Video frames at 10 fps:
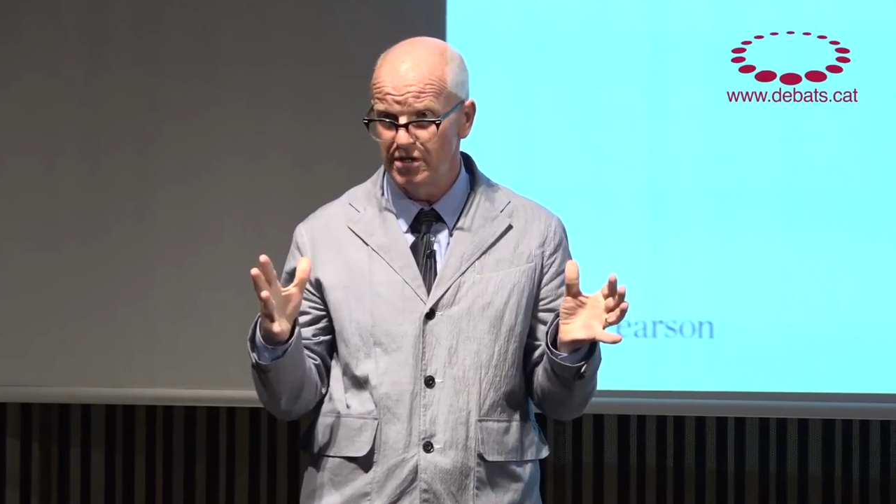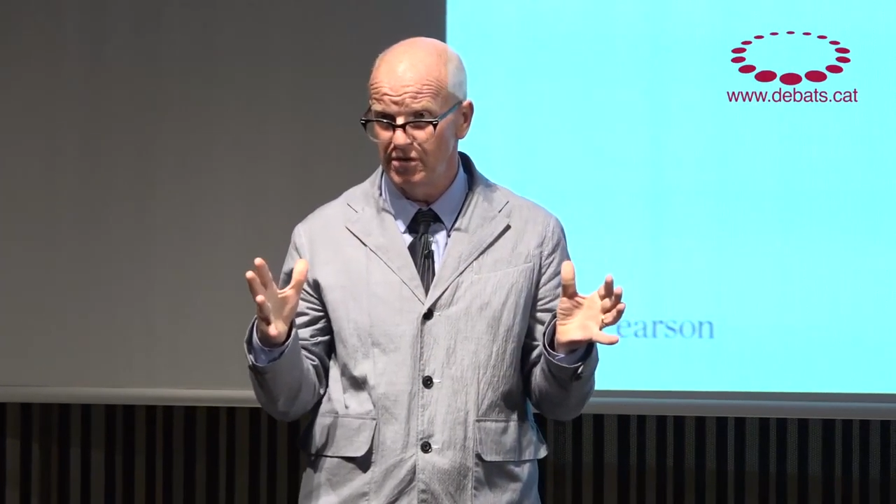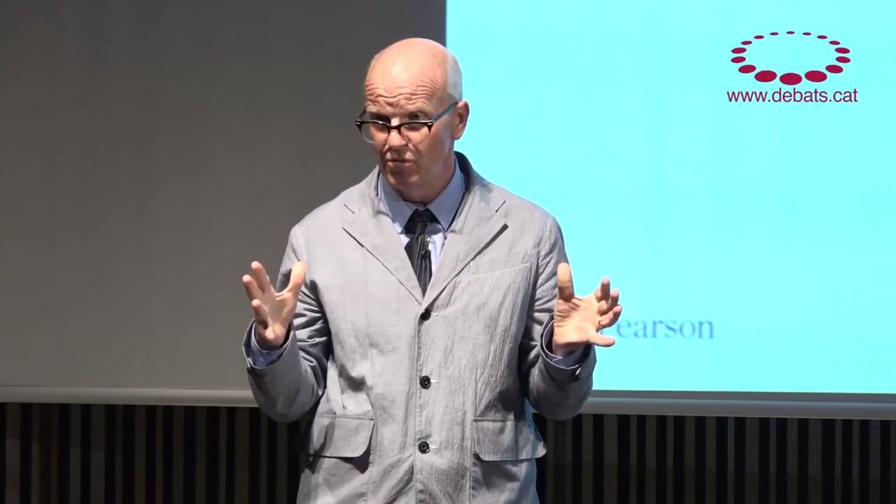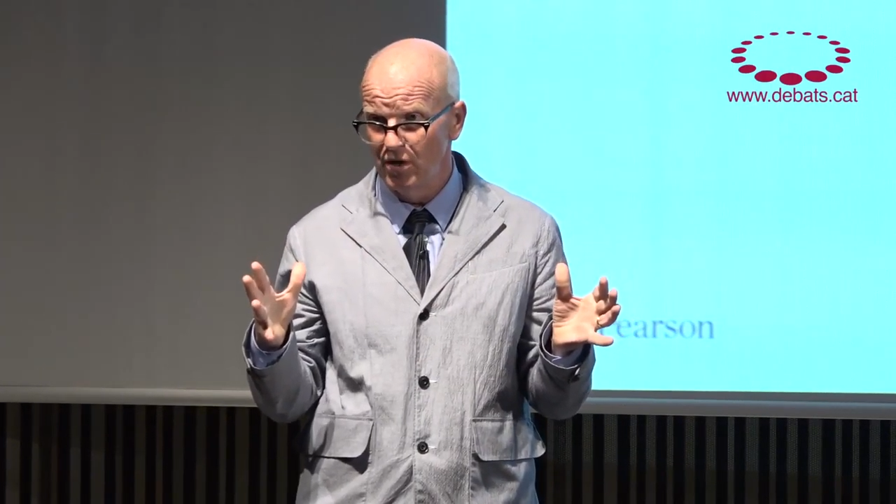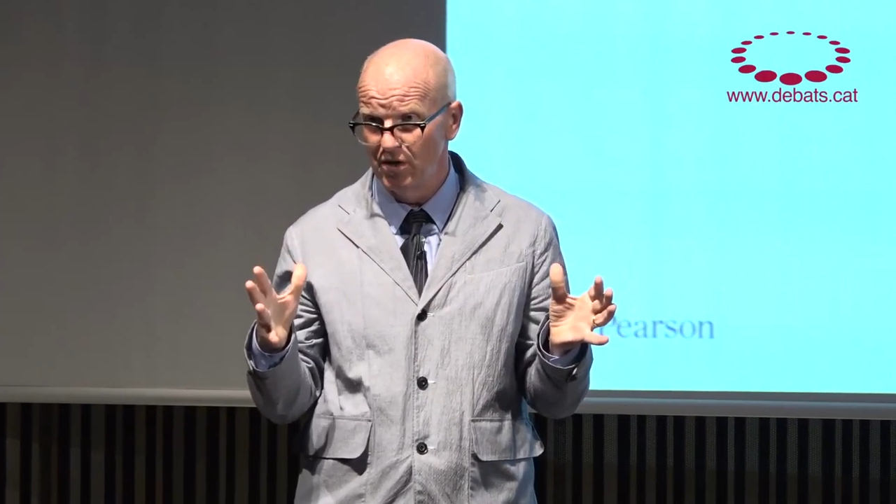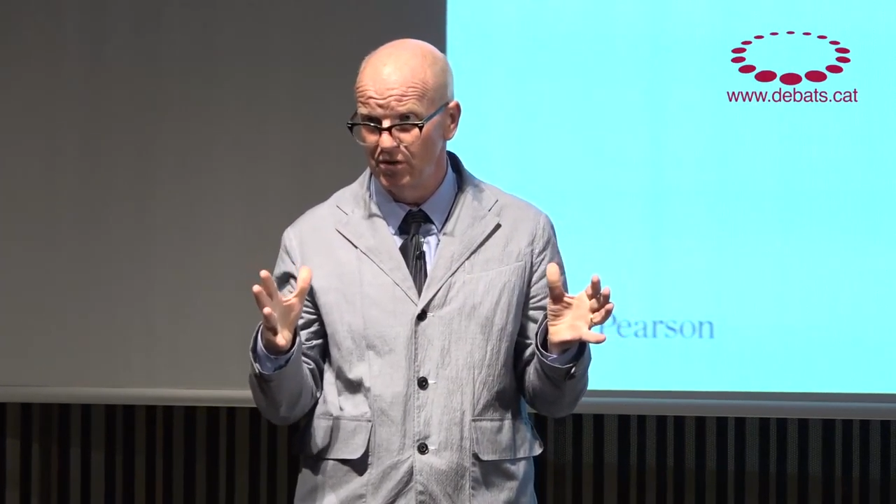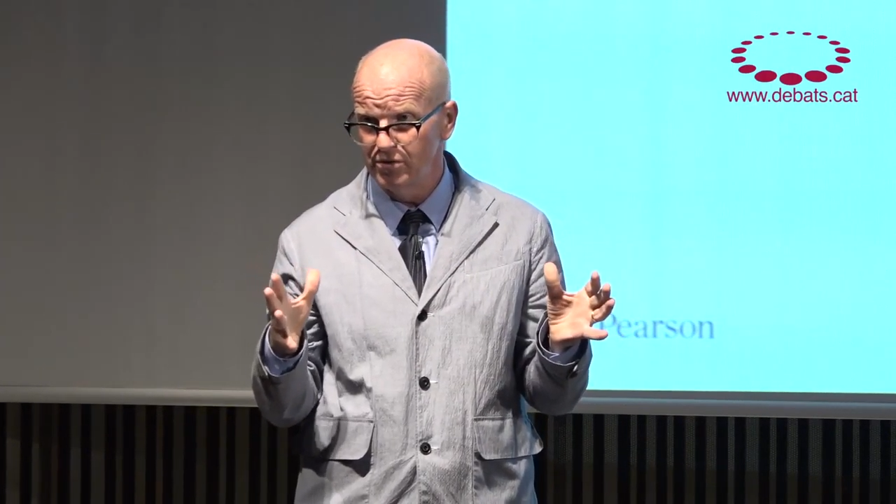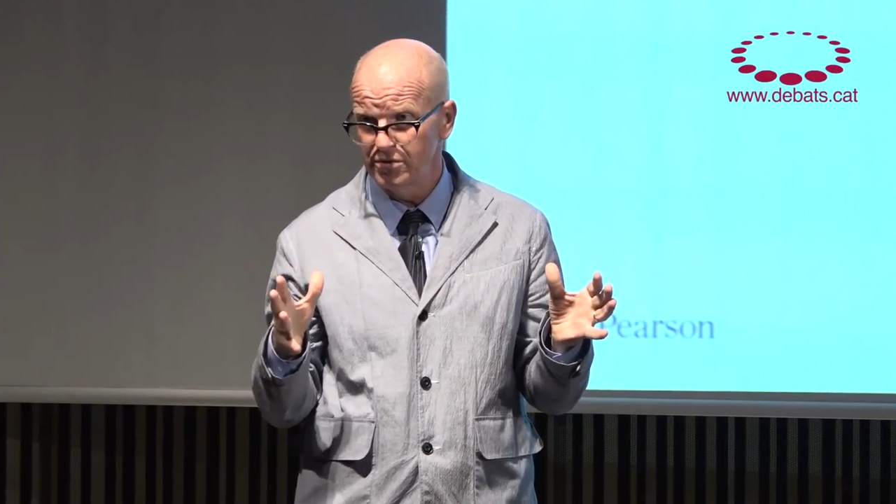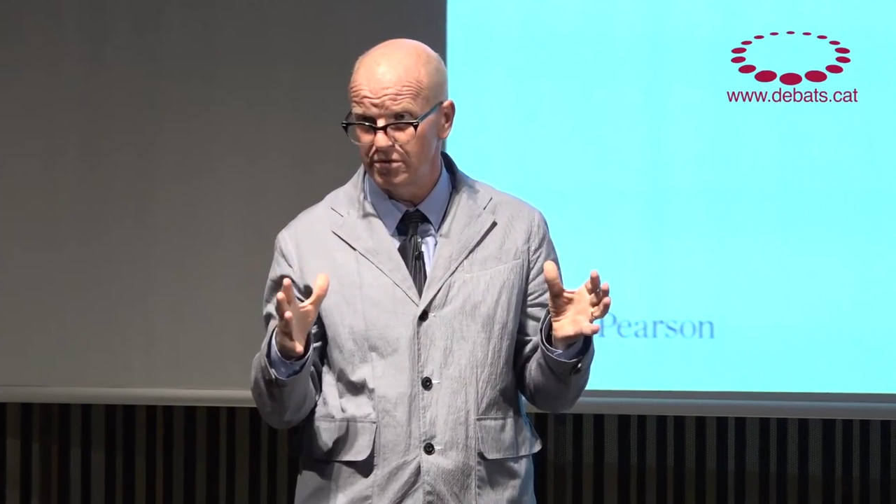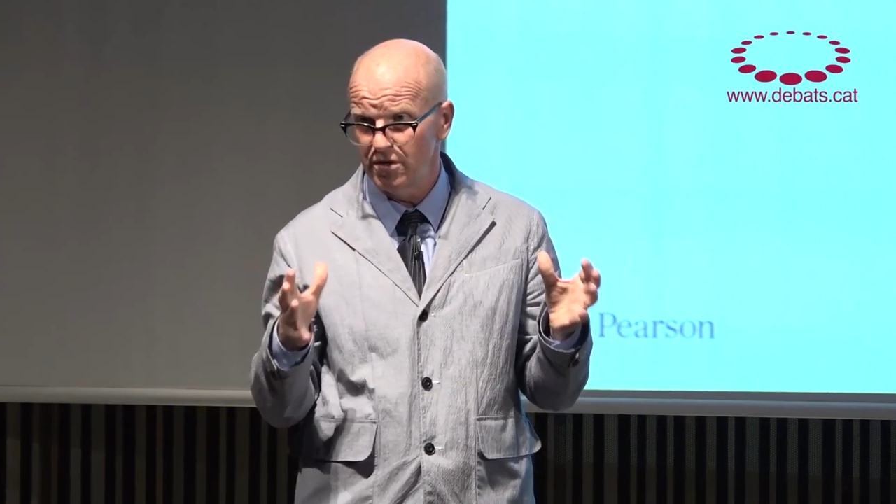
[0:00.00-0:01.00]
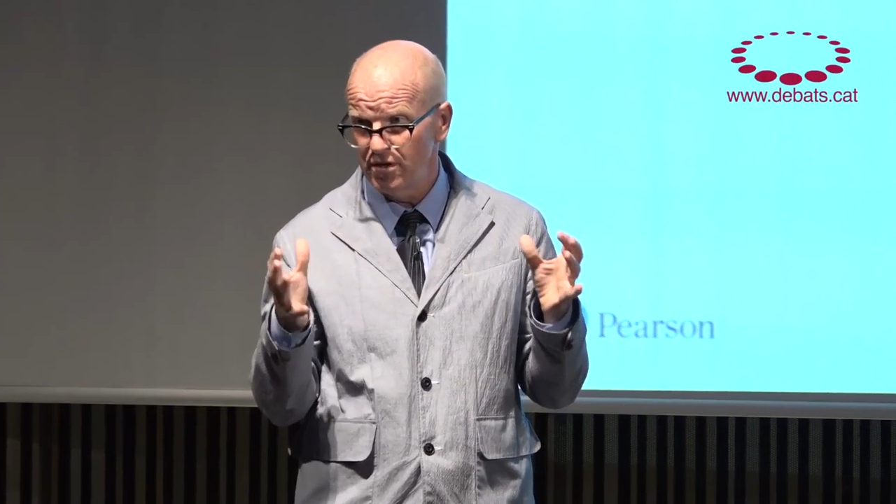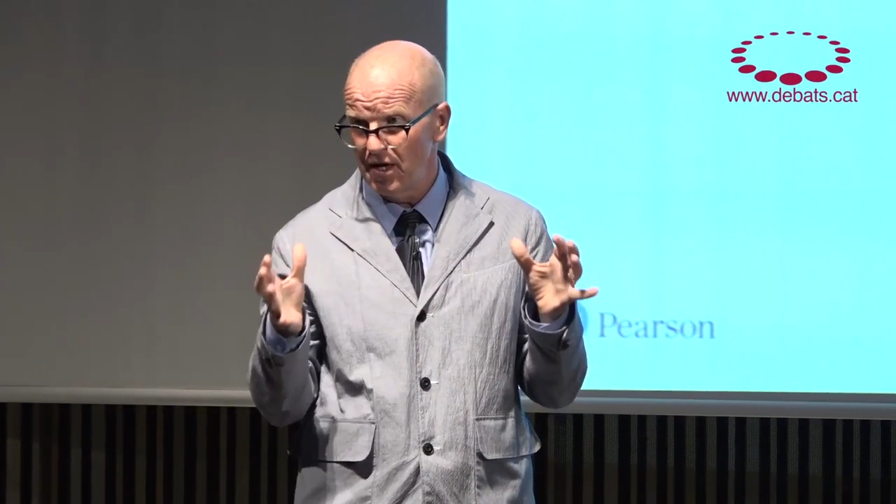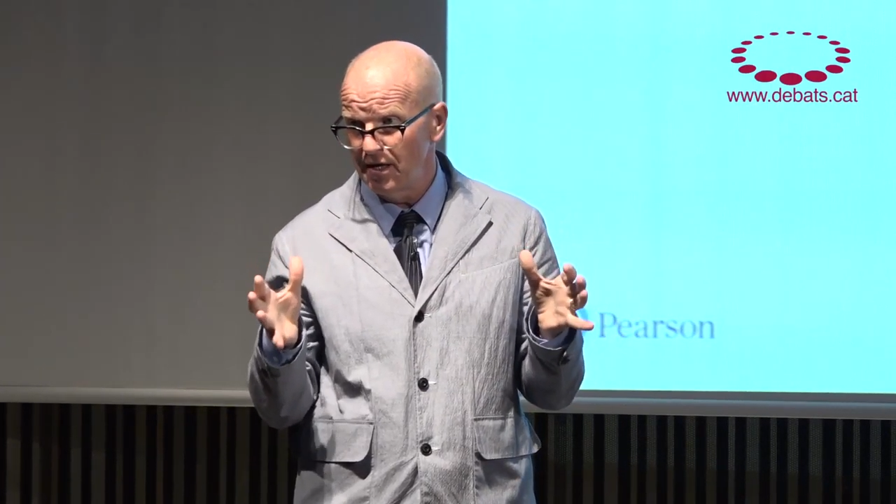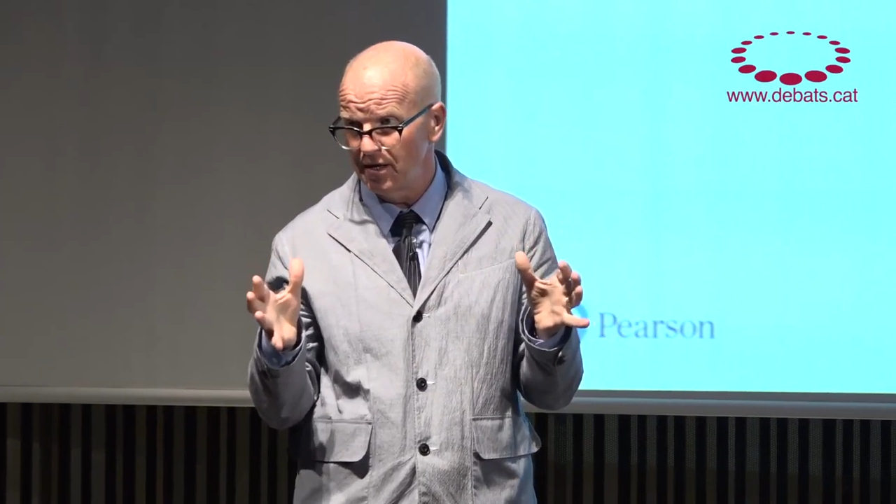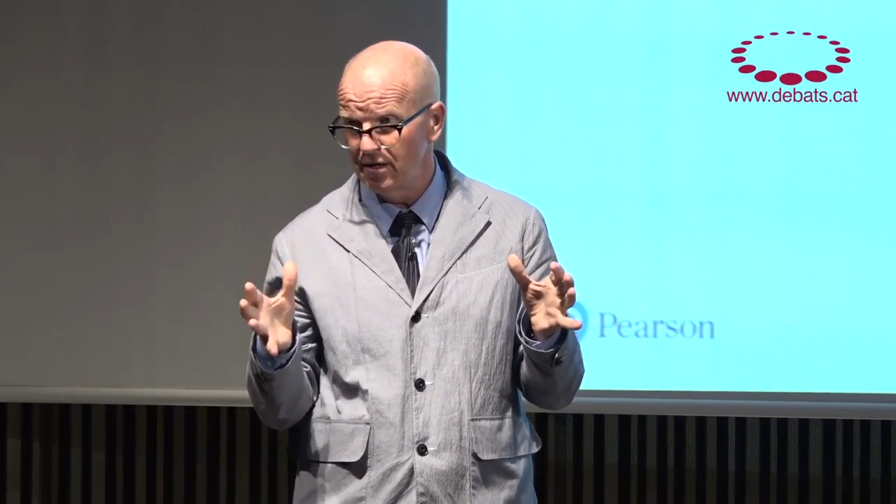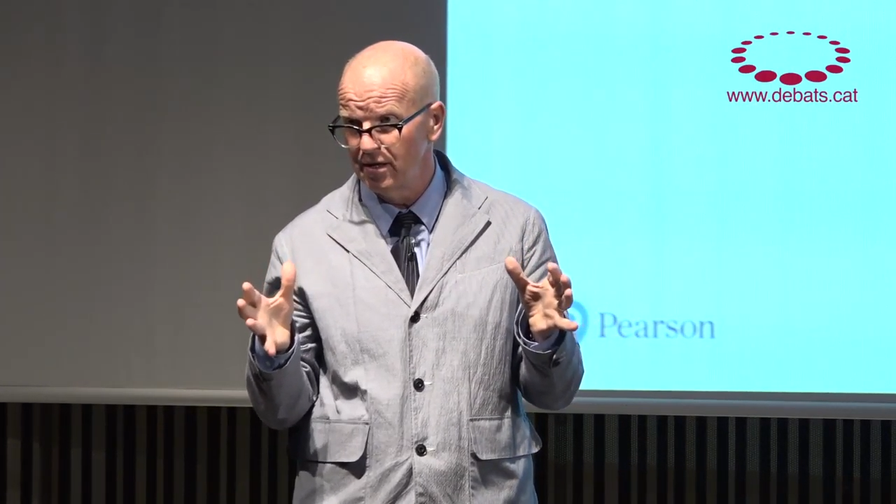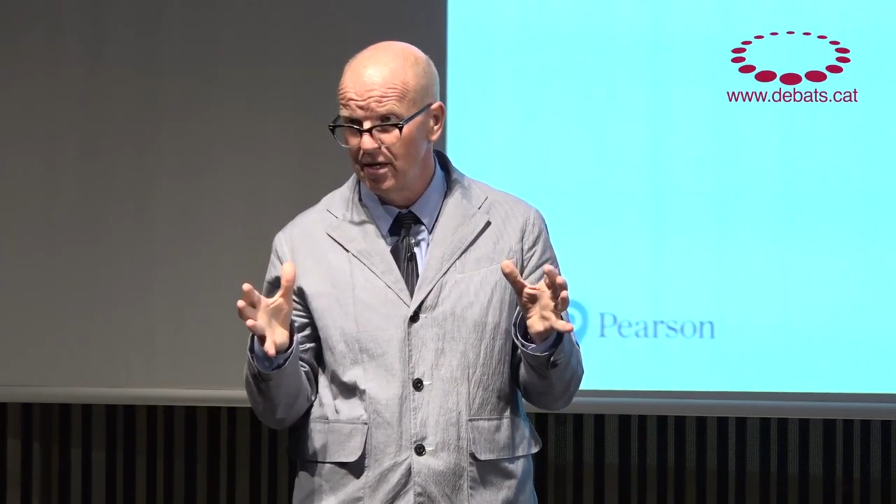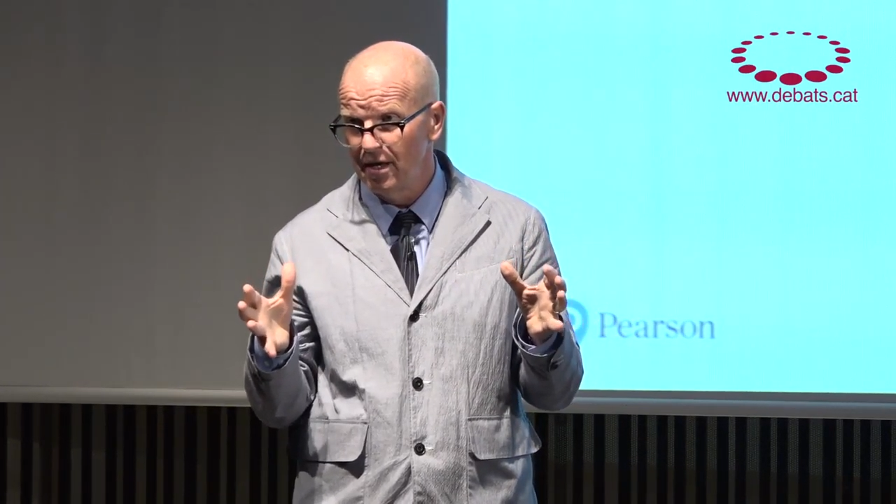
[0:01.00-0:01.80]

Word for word: in the world think